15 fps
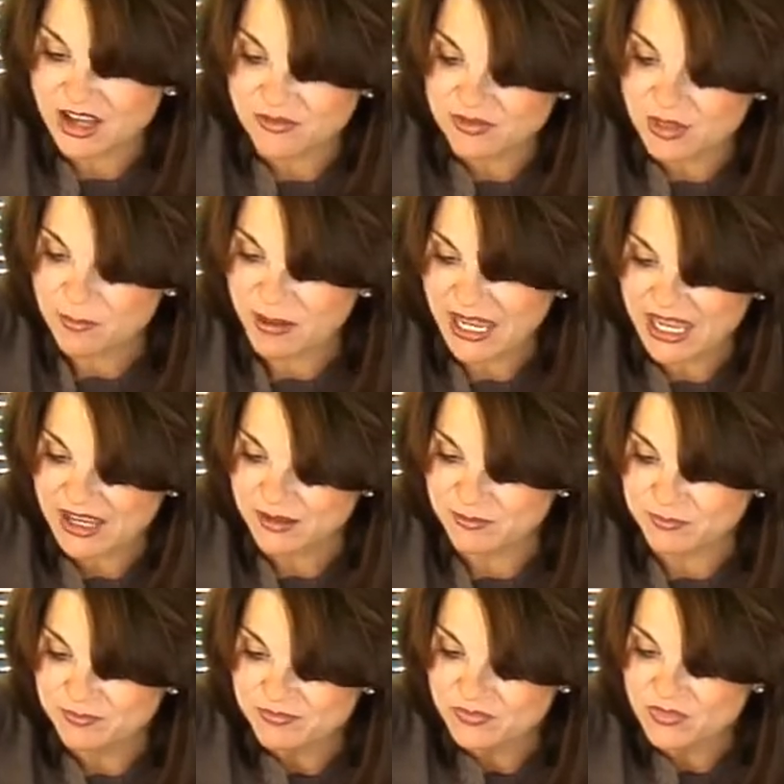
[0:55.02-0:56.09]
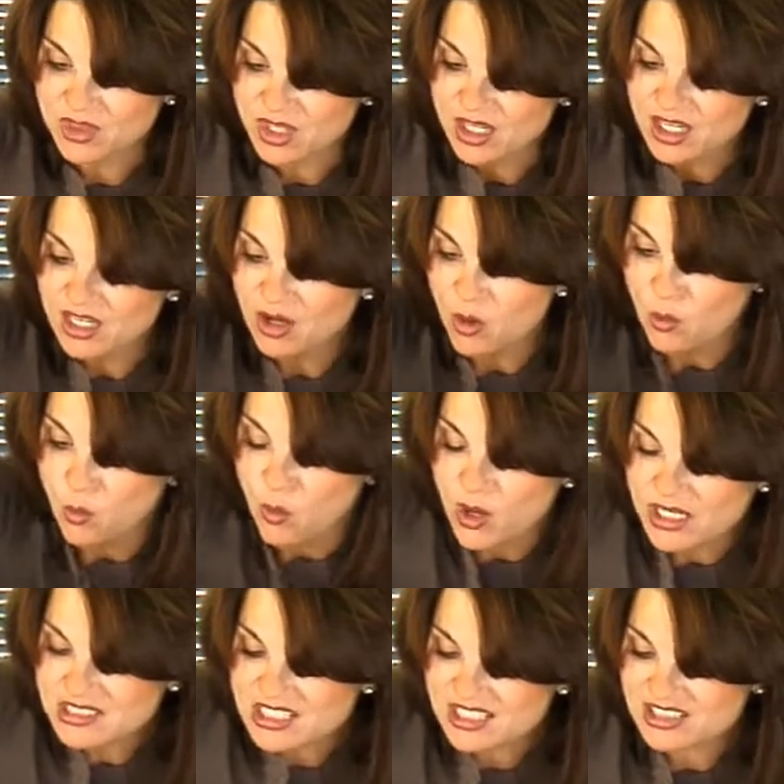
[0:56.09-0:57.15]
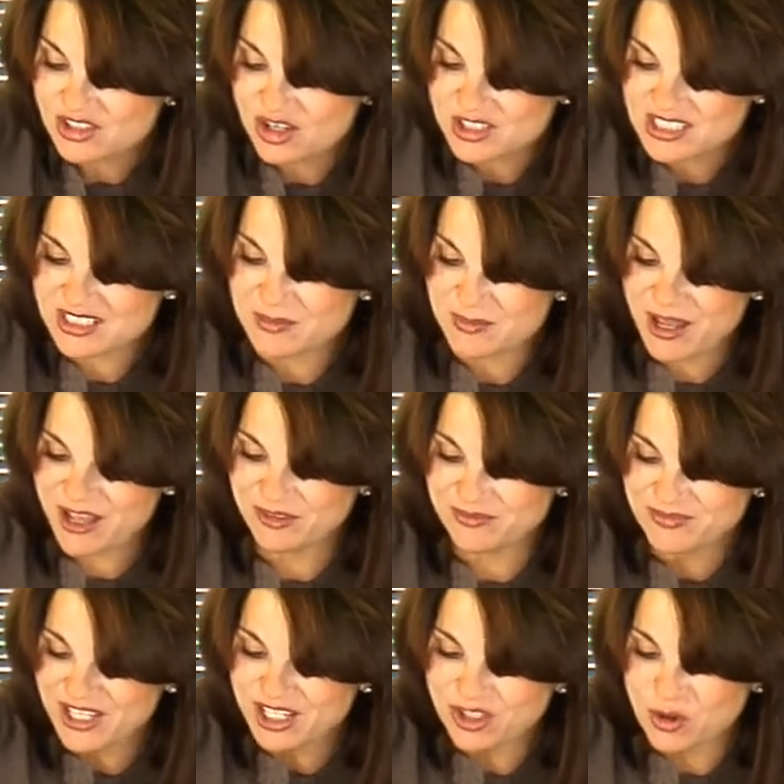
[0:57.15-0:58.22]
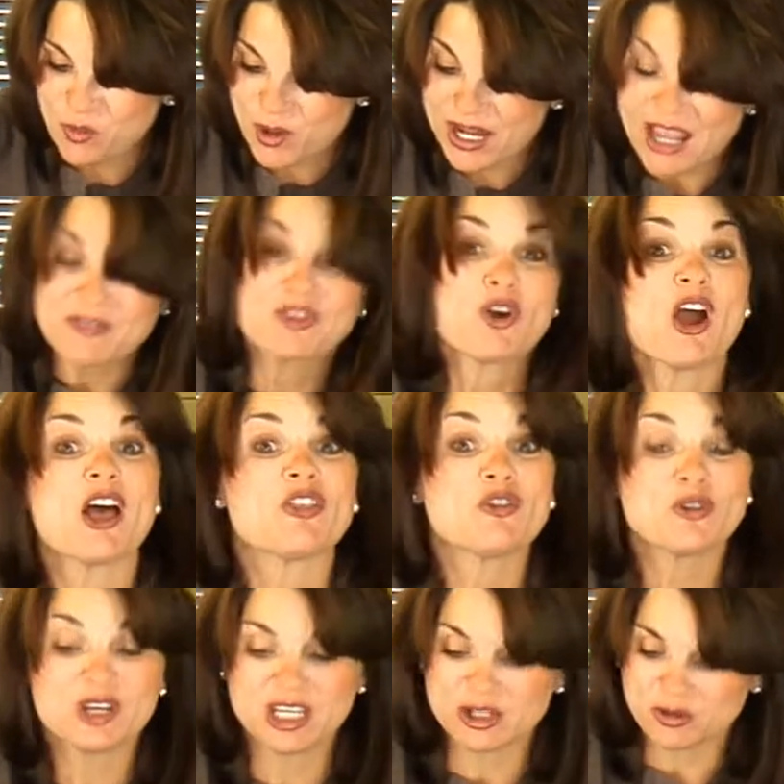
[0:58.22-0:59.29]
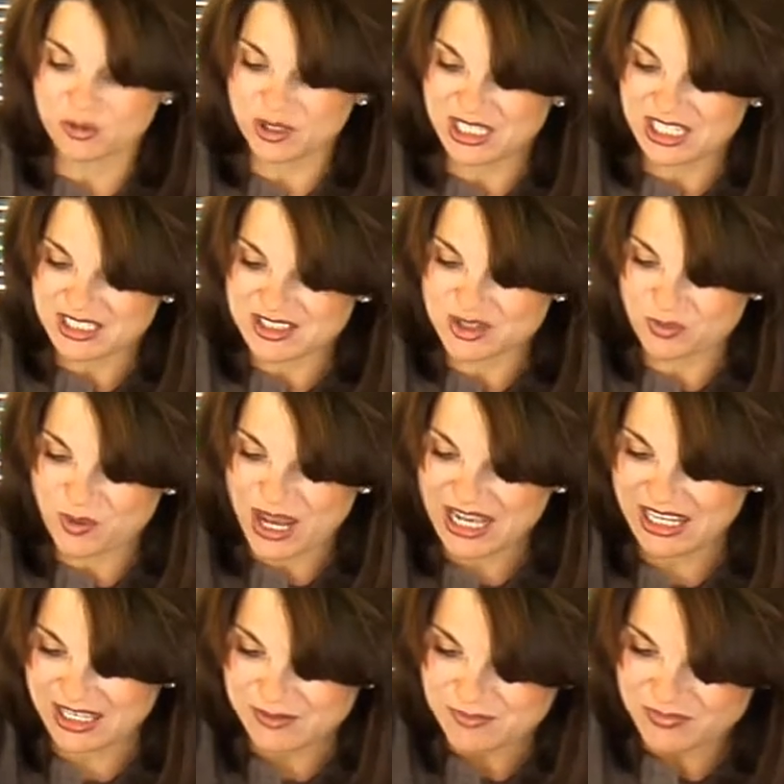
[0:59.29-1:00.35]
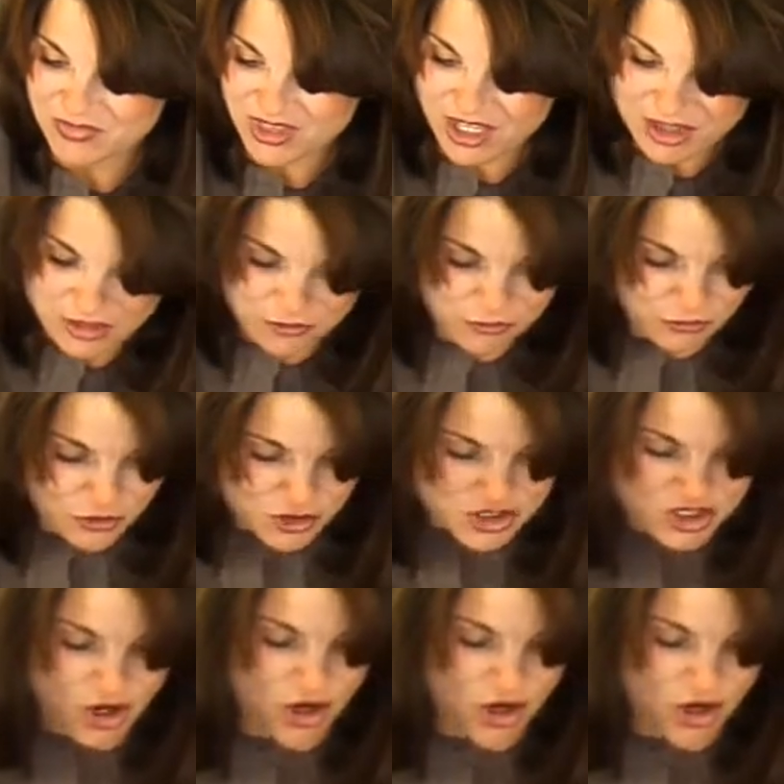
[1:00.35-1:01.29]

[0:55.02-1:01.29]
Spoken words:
of the pan. Once it starts to melt, you'll want to have your other ingredients ready. The first